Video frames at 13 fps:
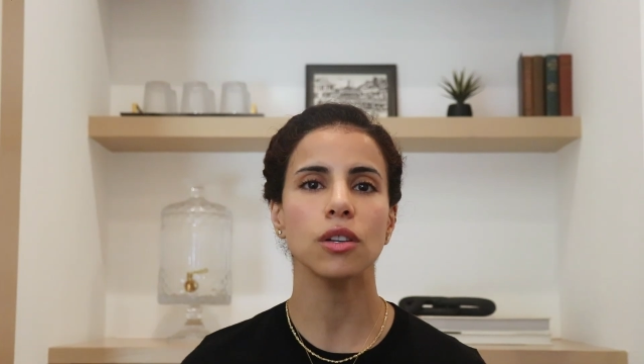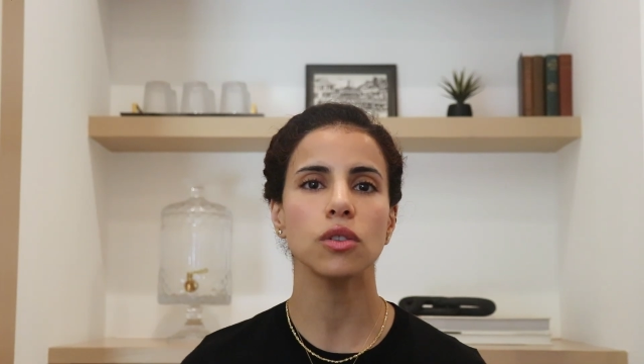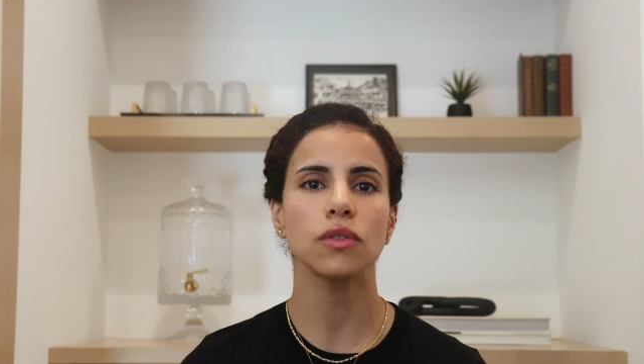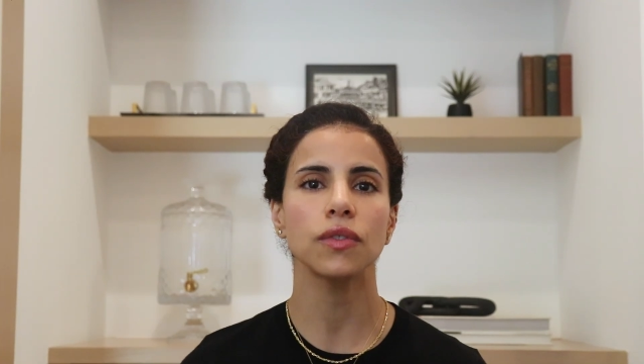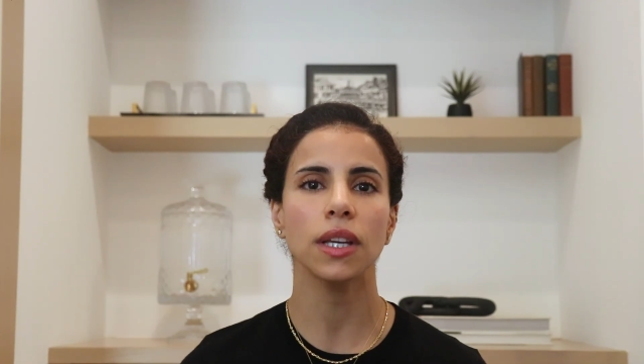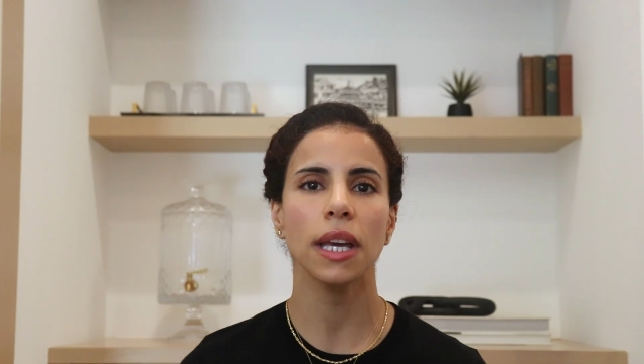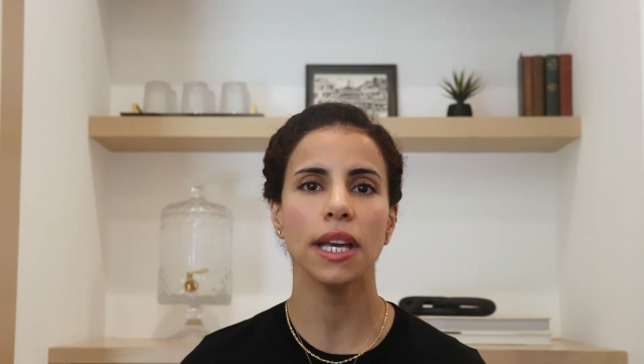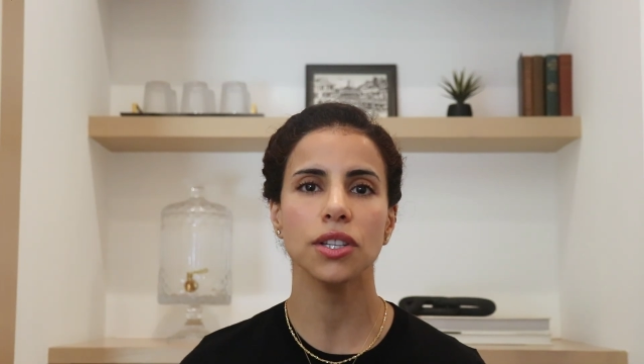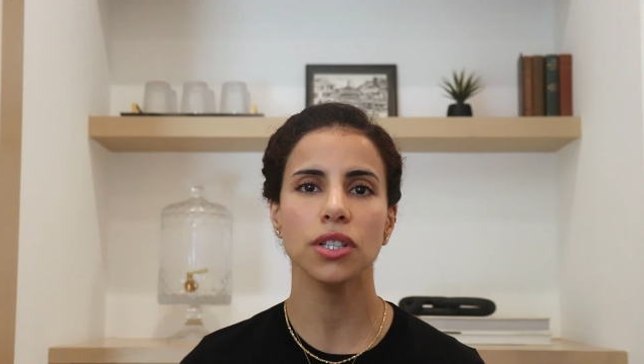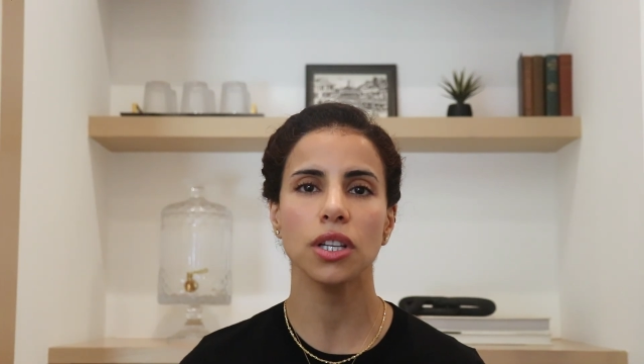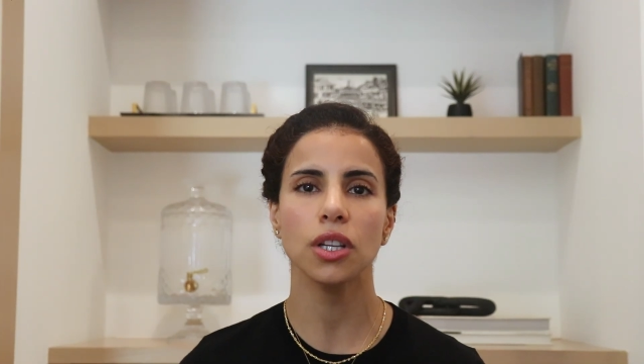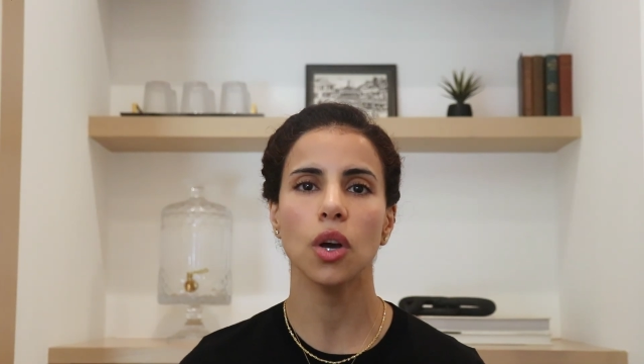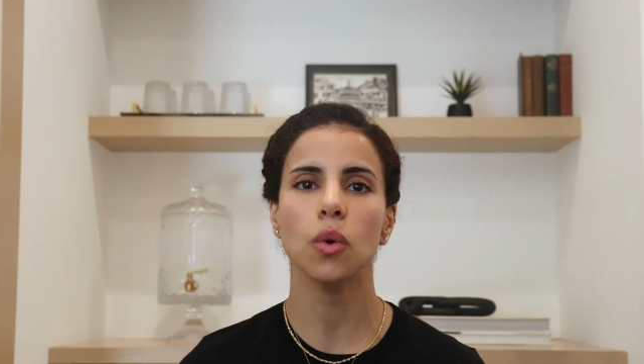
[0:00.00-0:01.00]
a
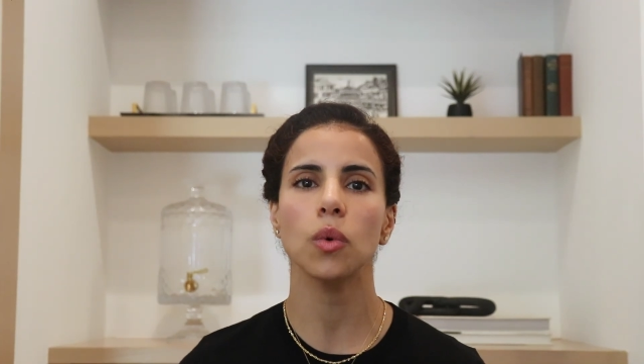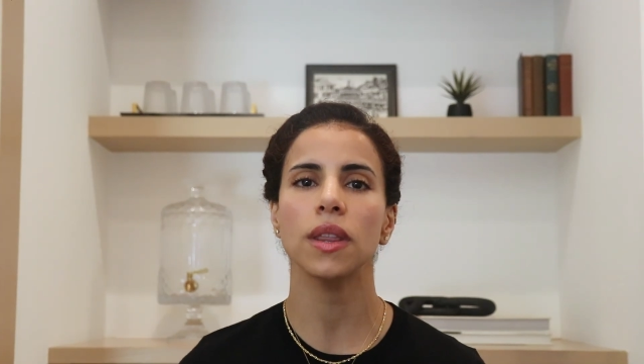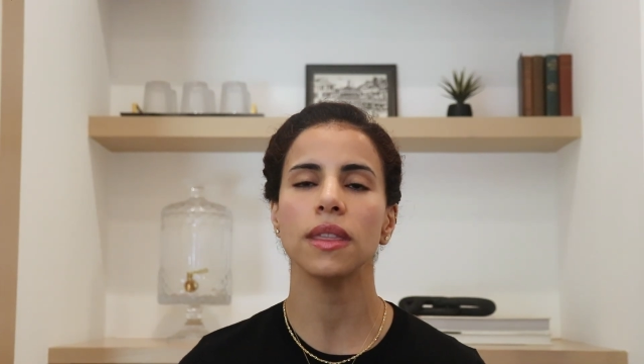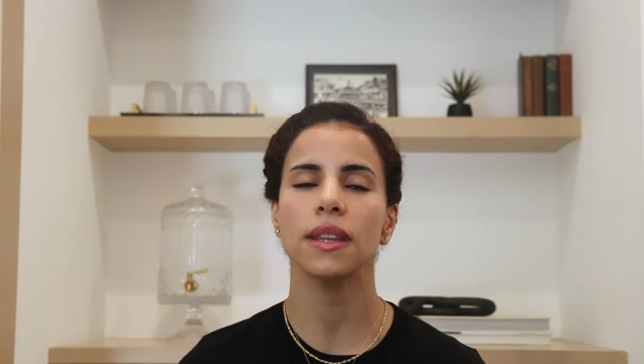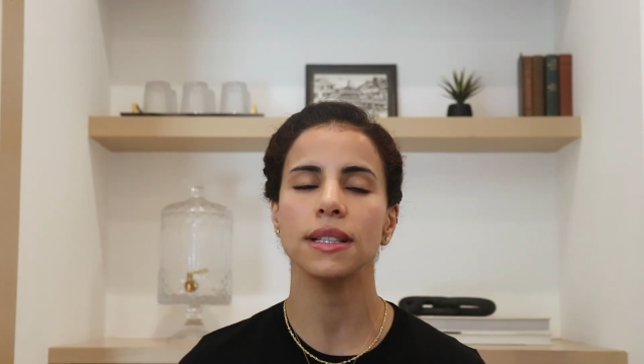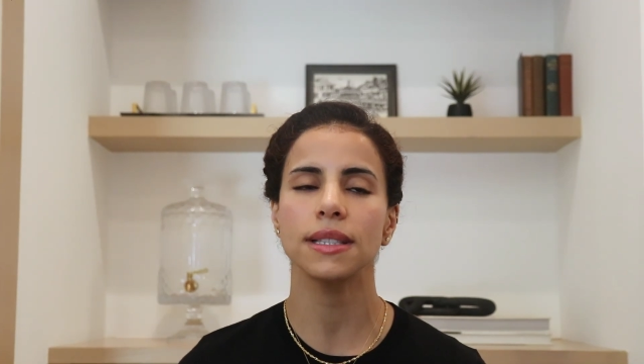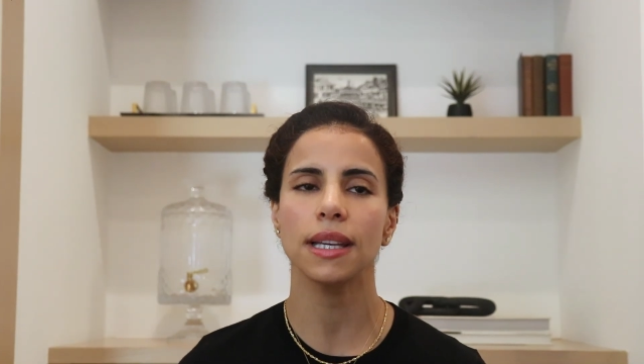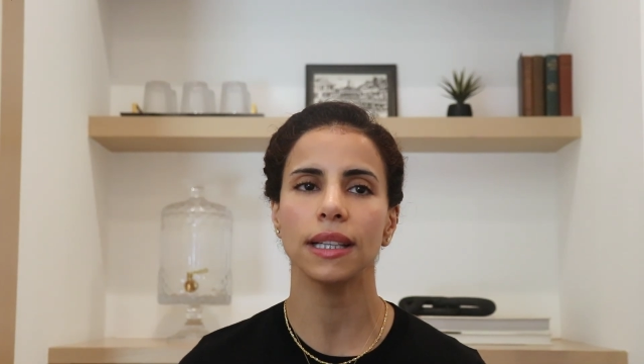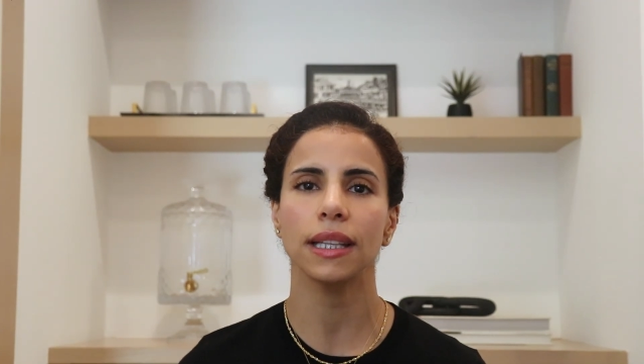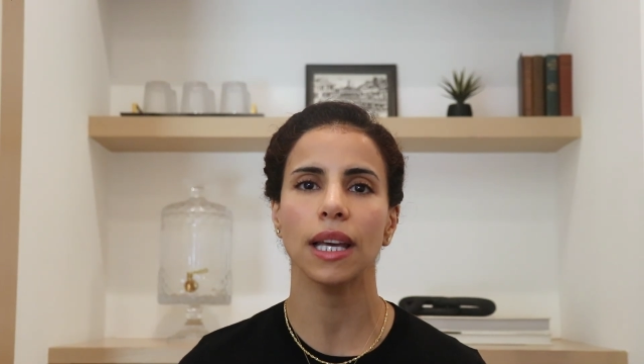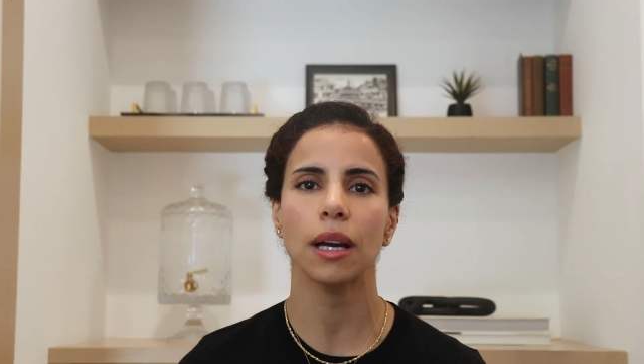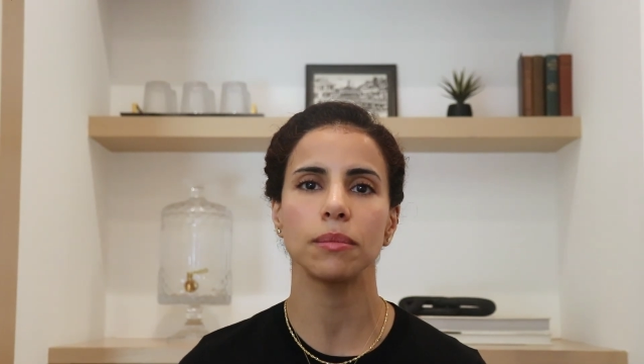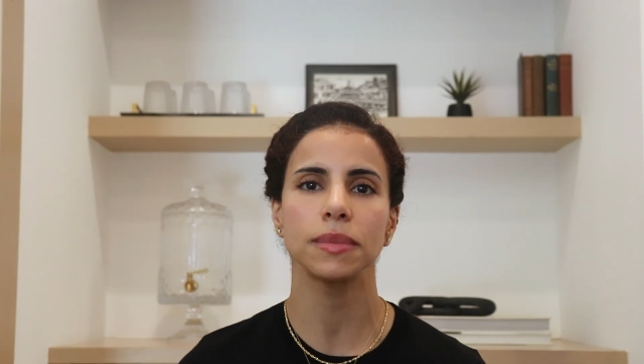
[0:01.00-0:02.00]
notification when the
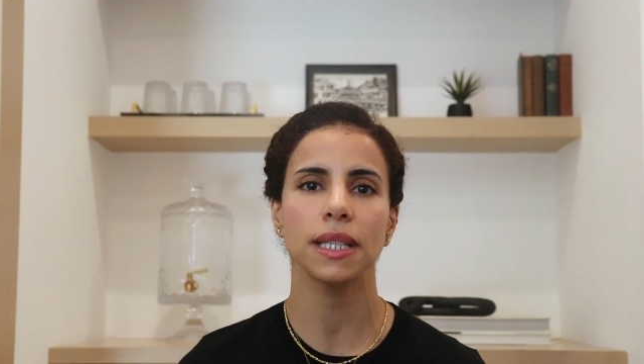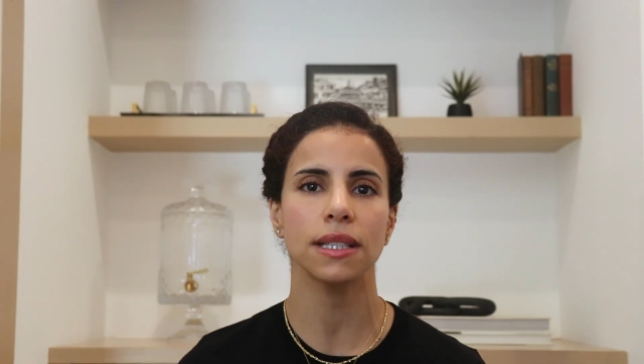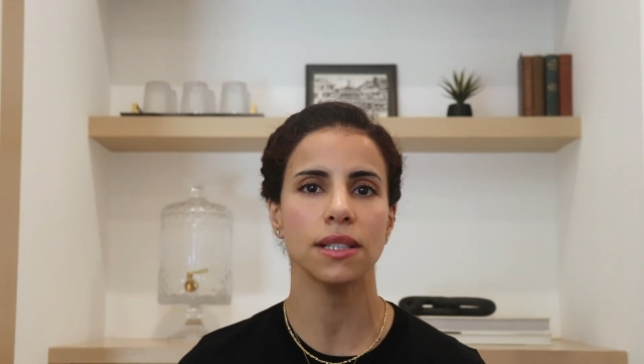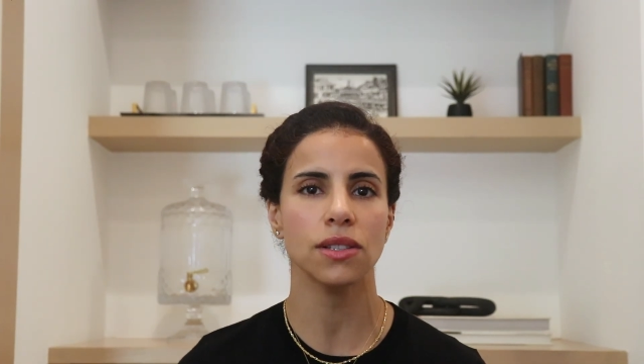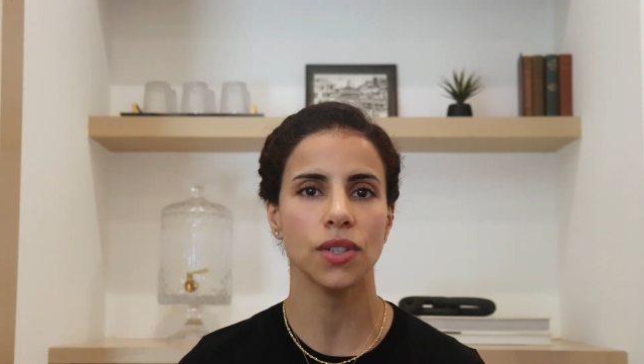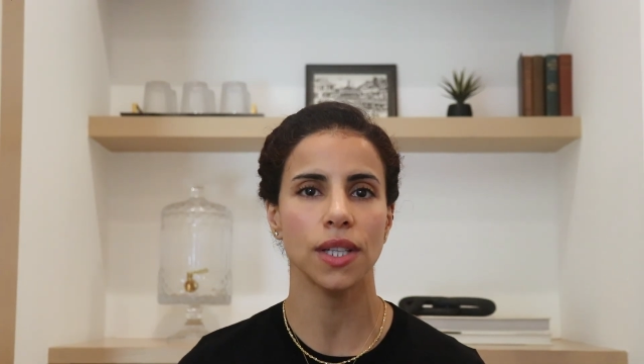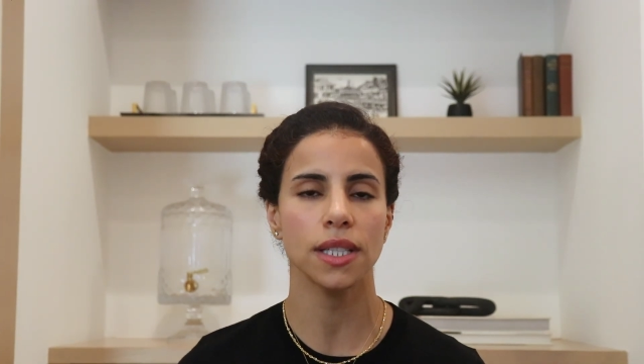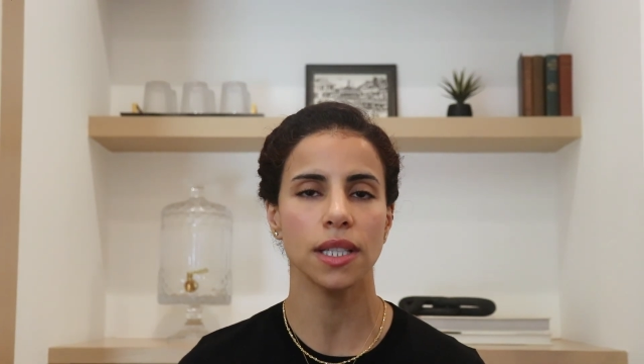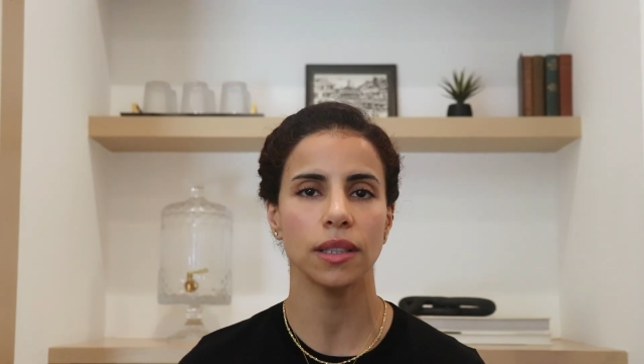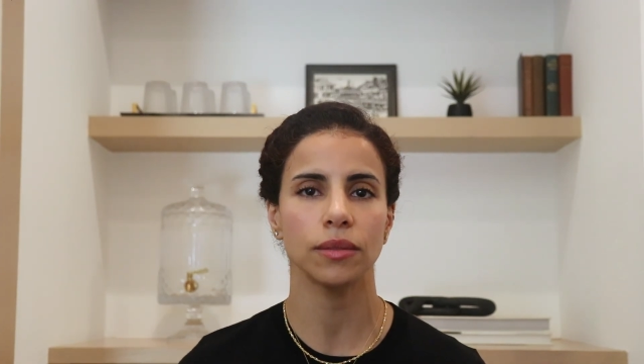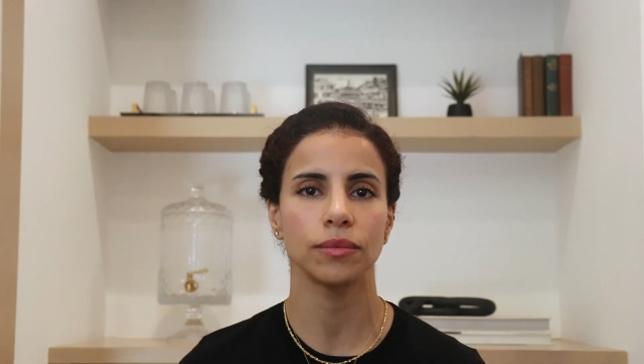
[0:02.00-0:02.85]
daily update is ready.